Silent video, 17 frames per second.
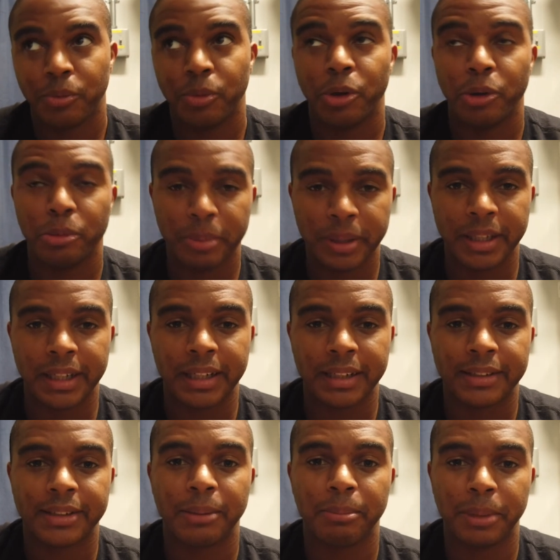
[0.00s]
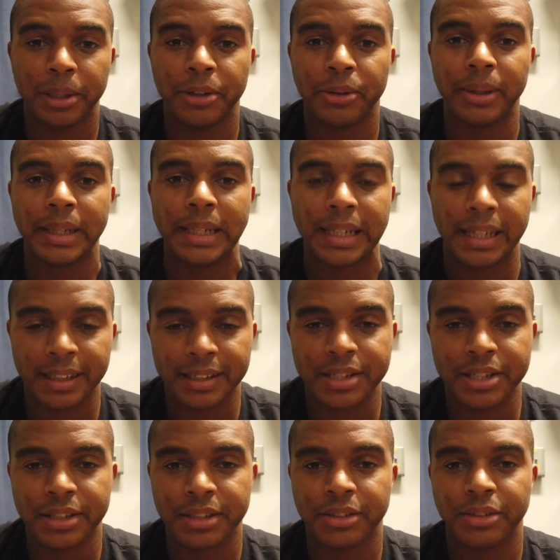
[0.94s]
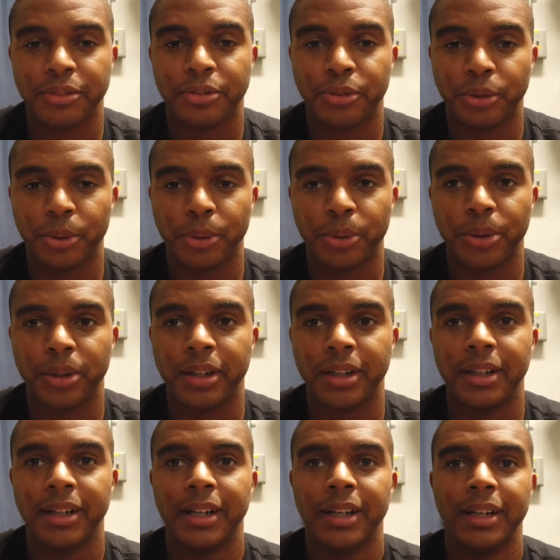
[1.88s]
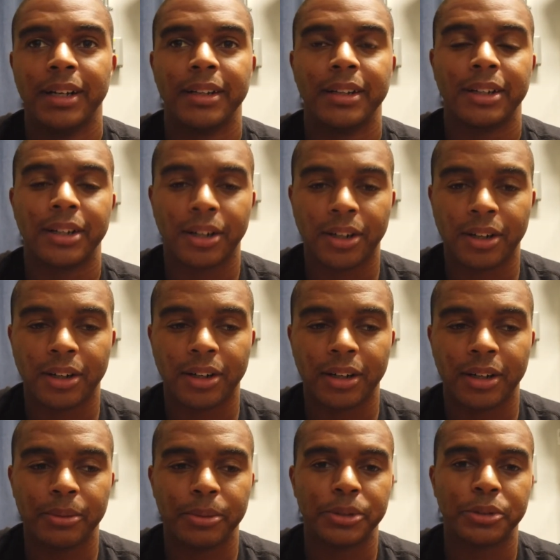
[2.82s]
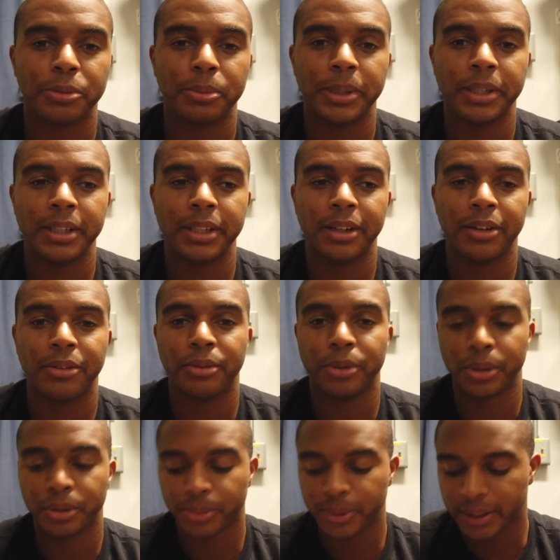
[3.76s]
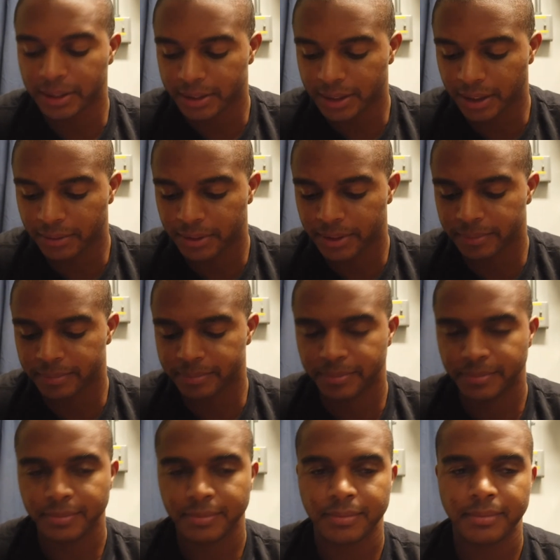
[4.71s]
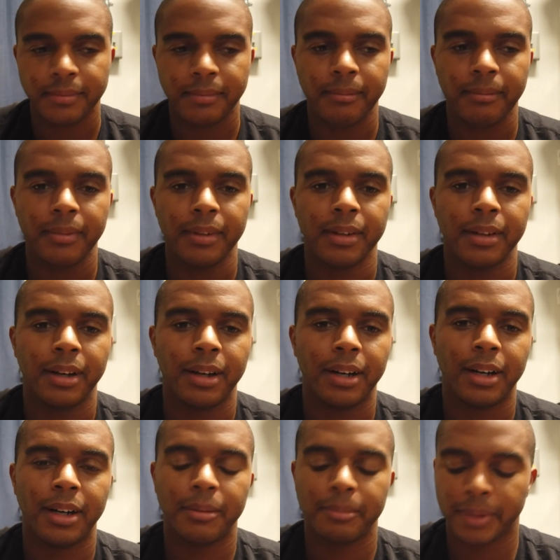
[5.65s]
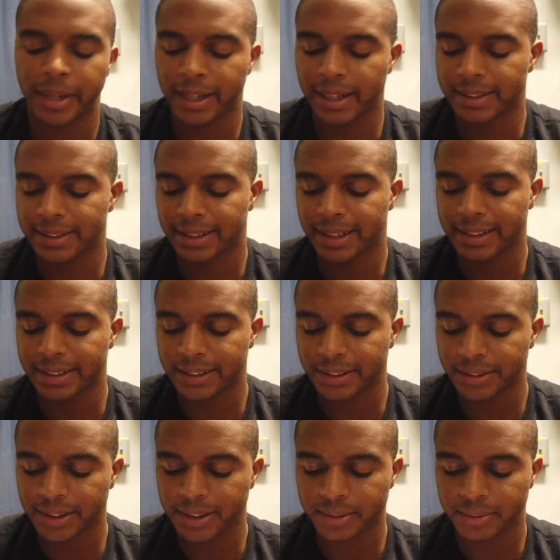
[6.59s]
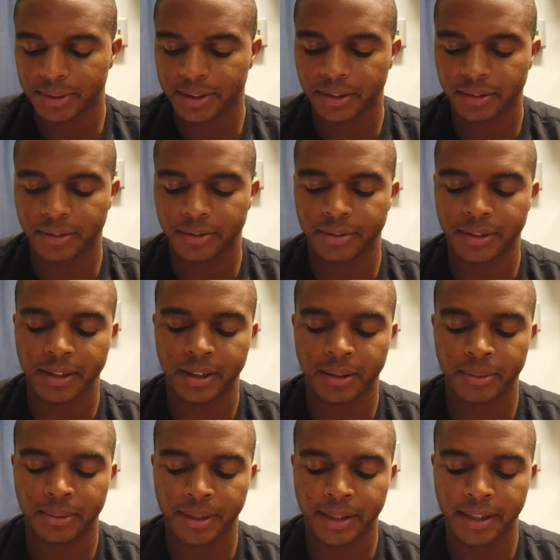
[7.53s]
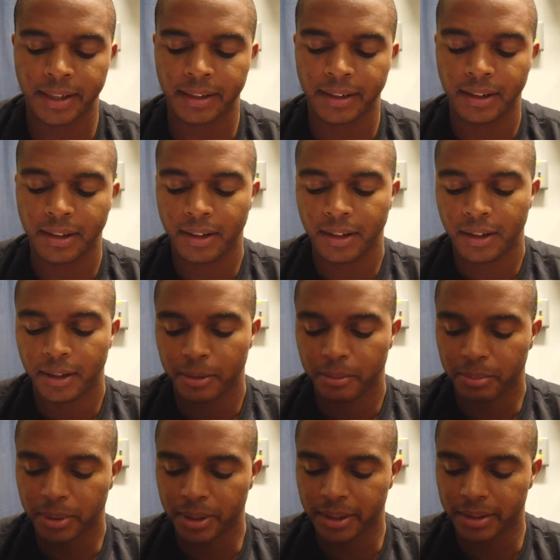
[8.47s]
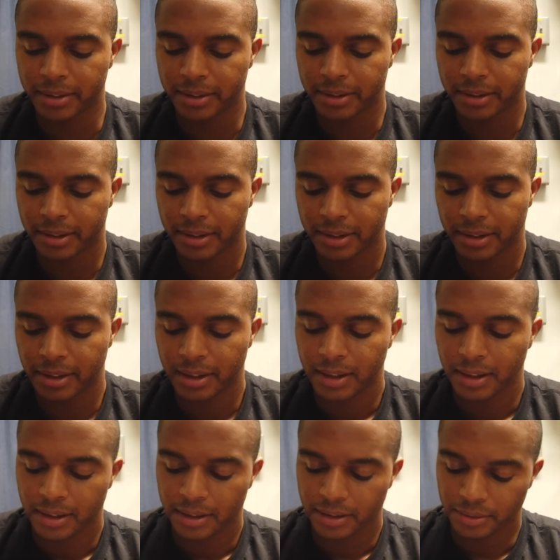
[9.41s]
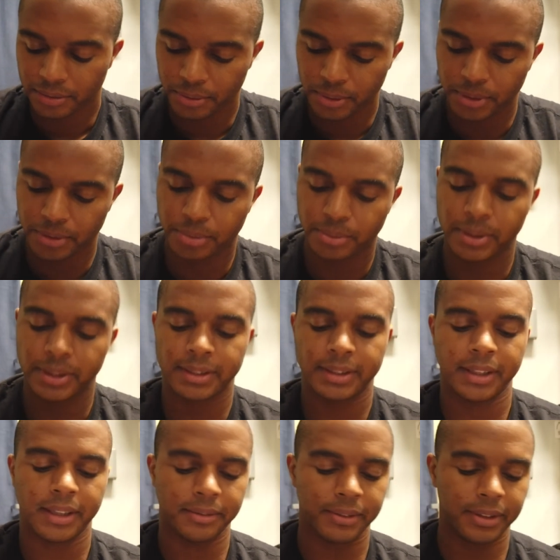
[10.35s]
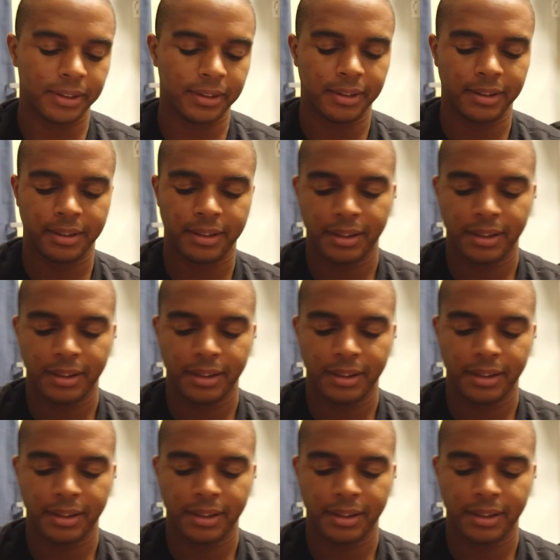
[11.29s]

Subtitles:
will be to build the engine for the car, which will be a 427. Like I said, I still got some stuff to figure out with that, but the 427,